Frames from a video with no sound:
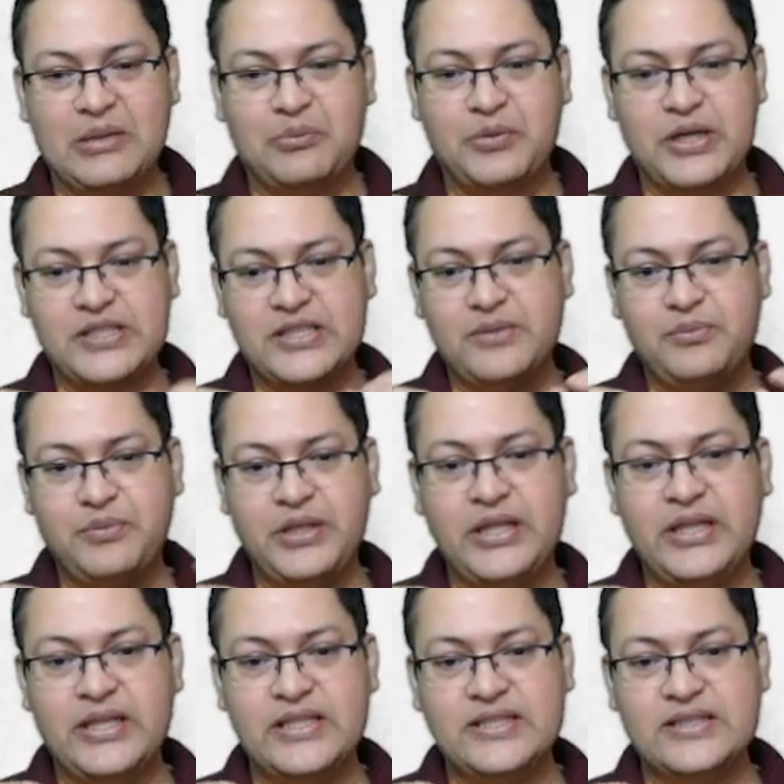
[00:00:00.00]
Person
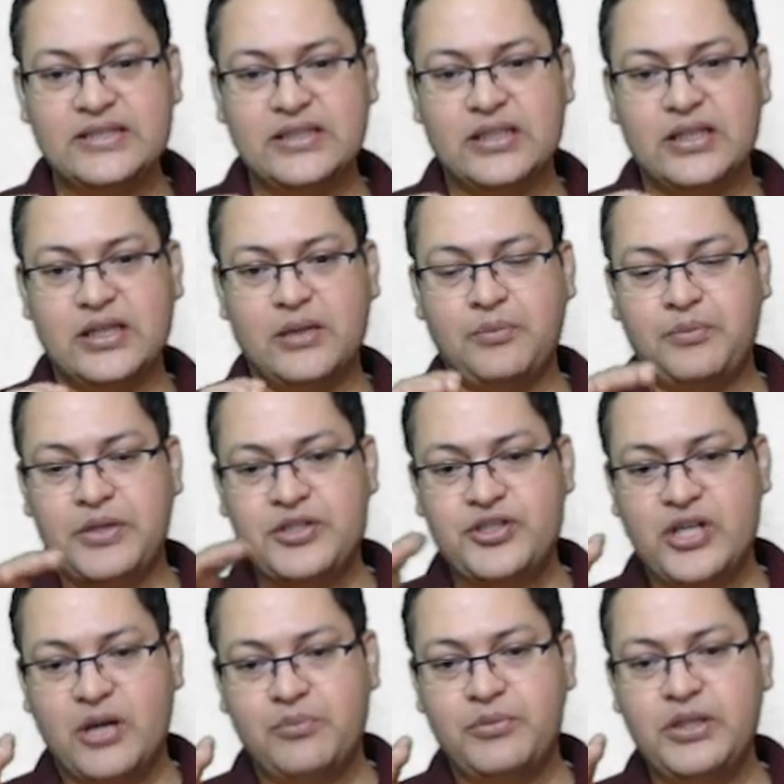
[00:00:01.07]
B is a
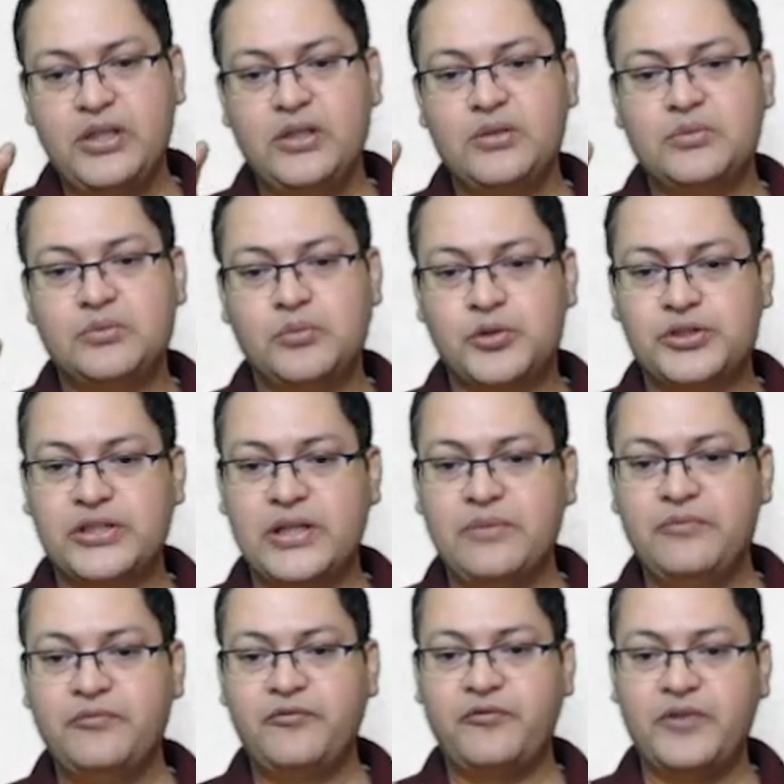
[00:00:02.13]
Punjabi
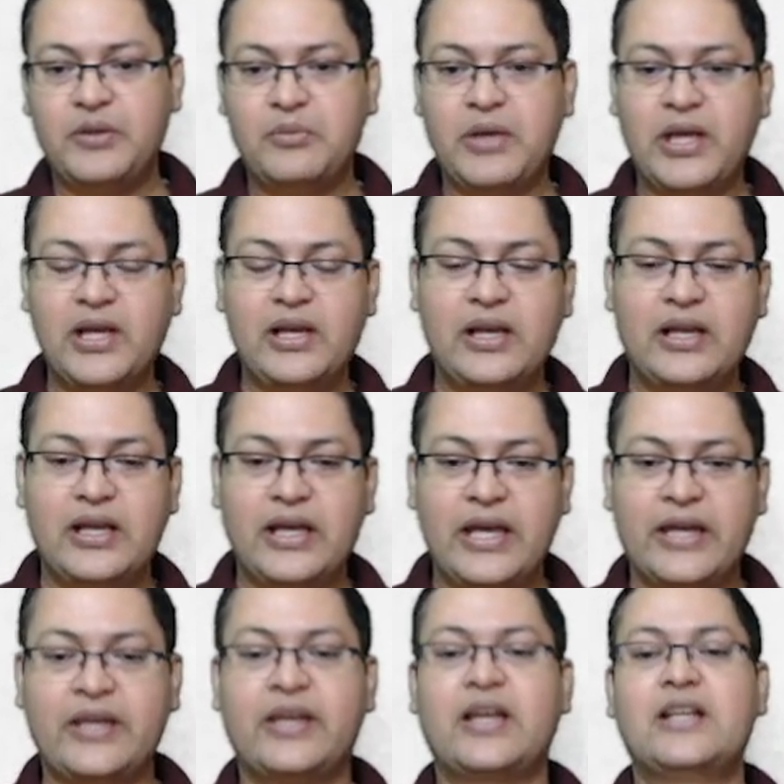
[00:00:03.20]
Muslim female
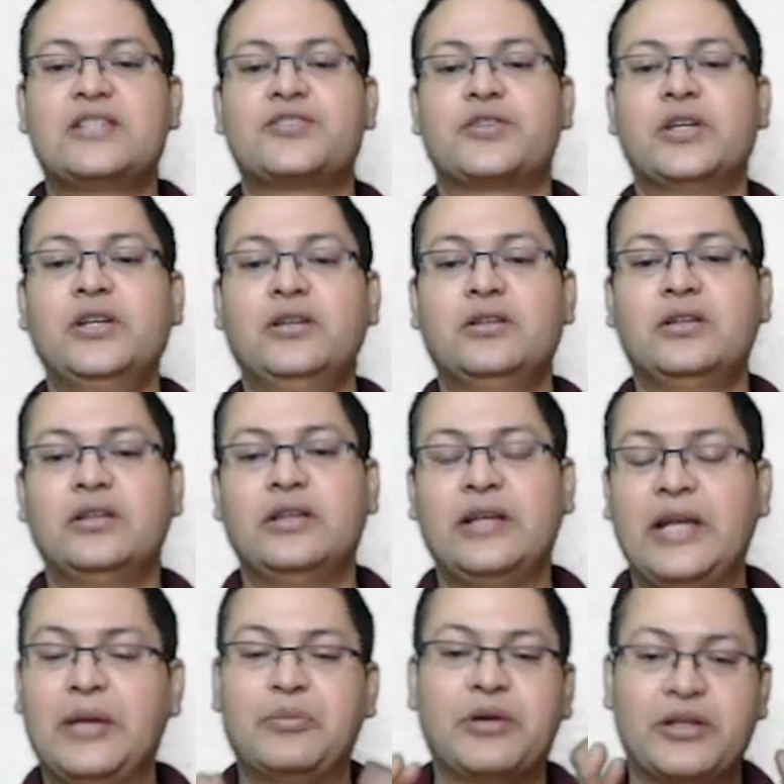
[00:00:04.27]
agricultural
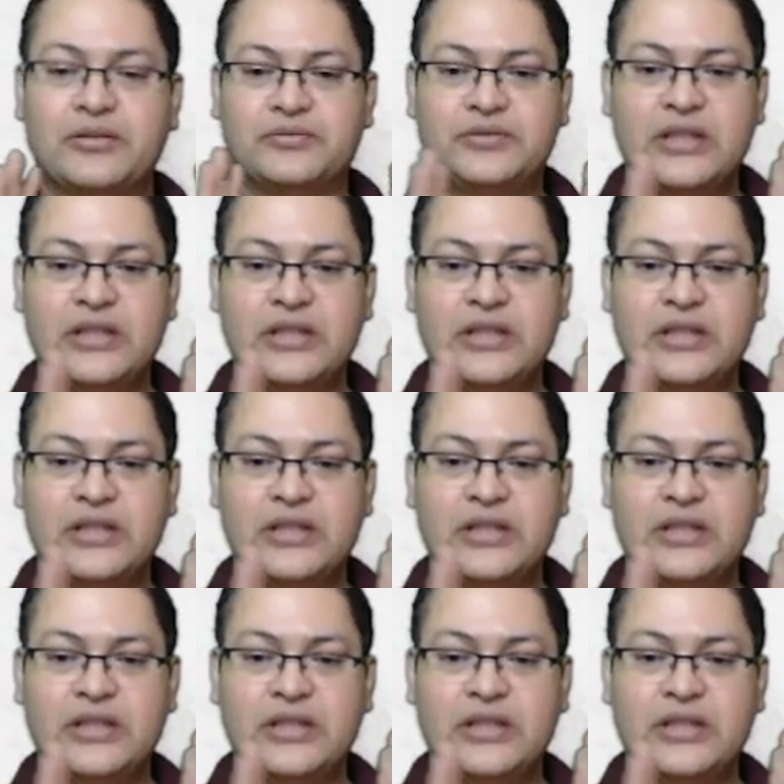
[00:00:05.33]
labor.